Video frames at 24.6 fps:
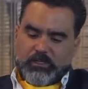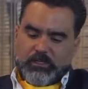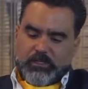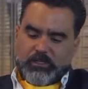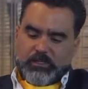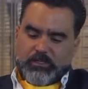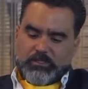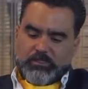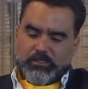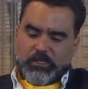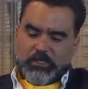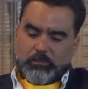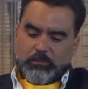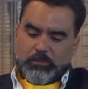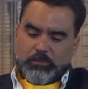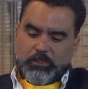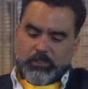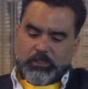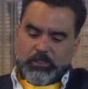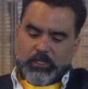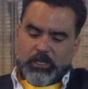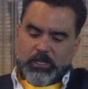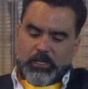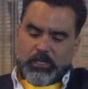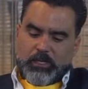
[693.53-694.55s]
It's something
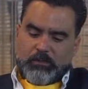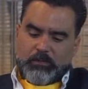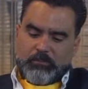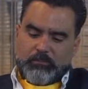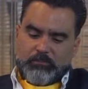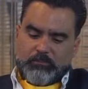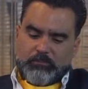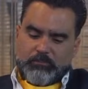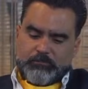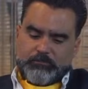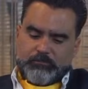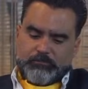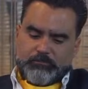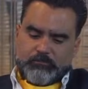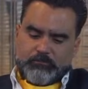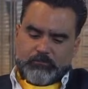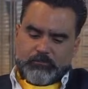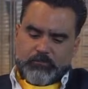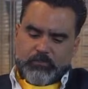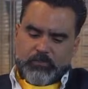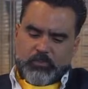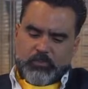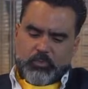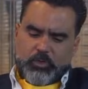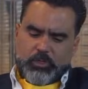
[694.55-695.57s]
that
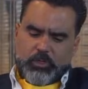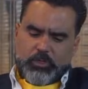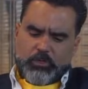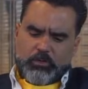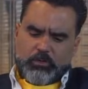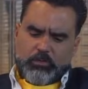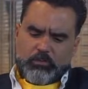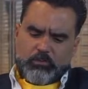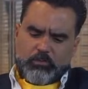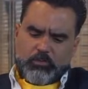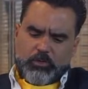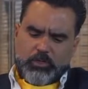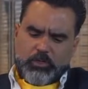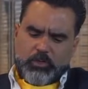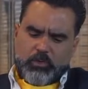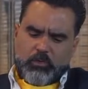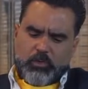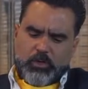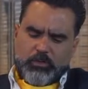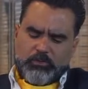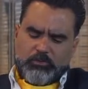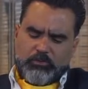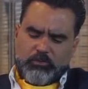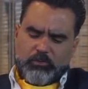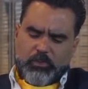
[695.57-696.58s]
we don't
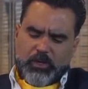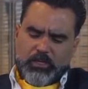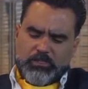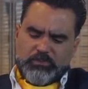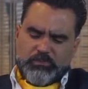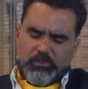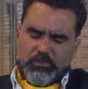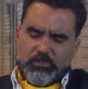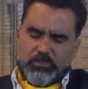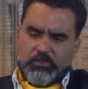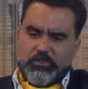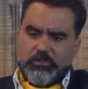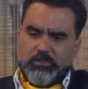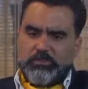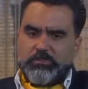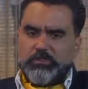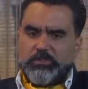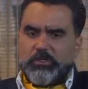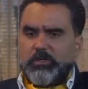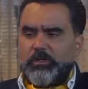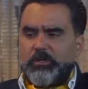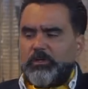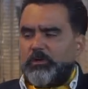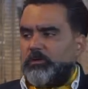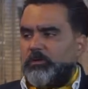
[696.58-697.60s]
want to mass produce.
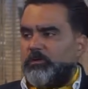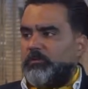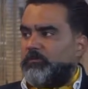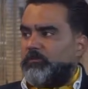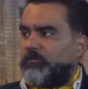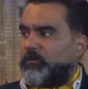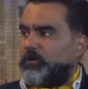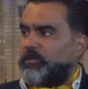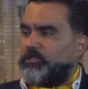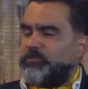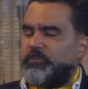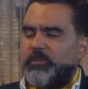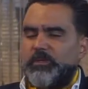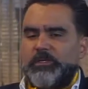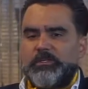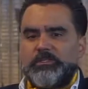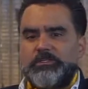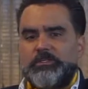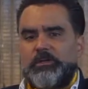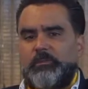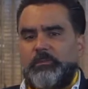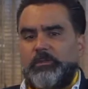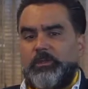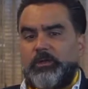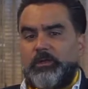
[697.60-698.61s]
First, because
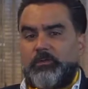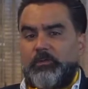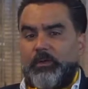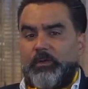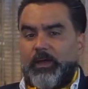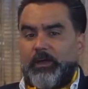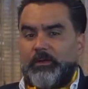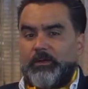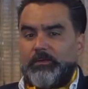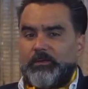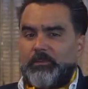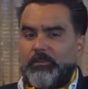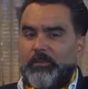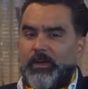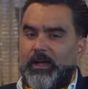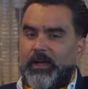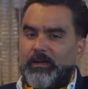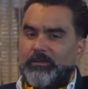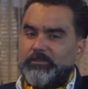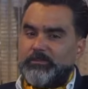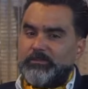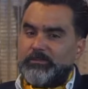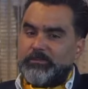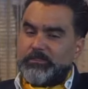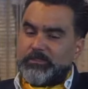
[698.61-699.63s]
some of the rare
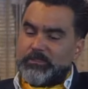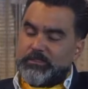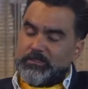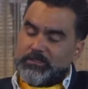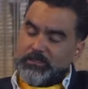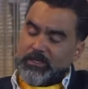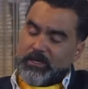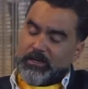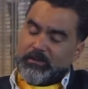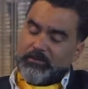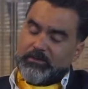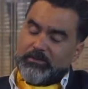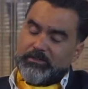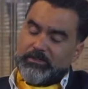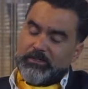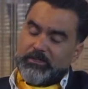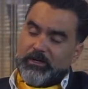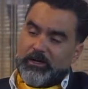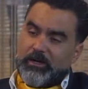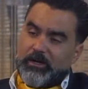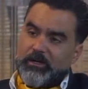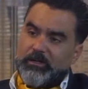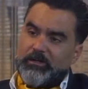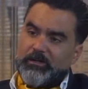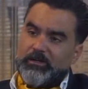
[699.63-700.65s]
tobaccos inside of the
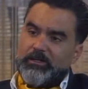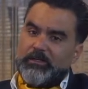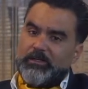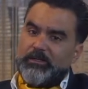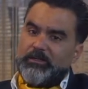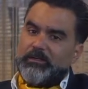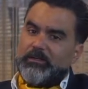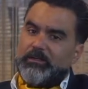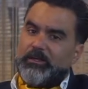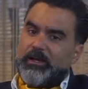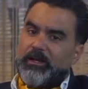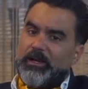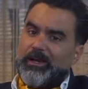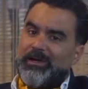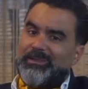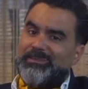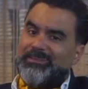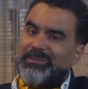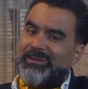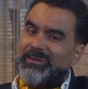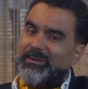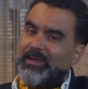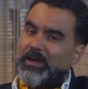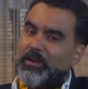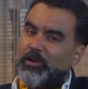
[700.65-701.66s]
cigar,
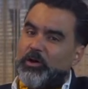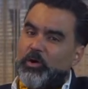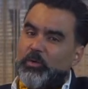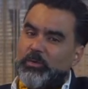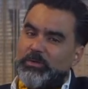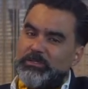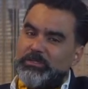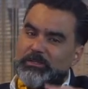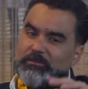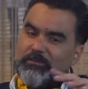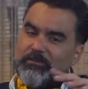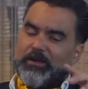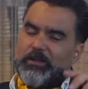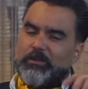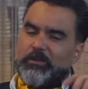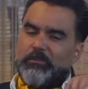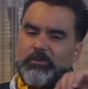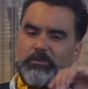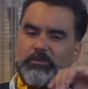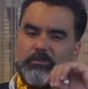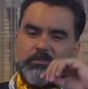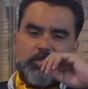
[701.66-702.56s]
they're not always available.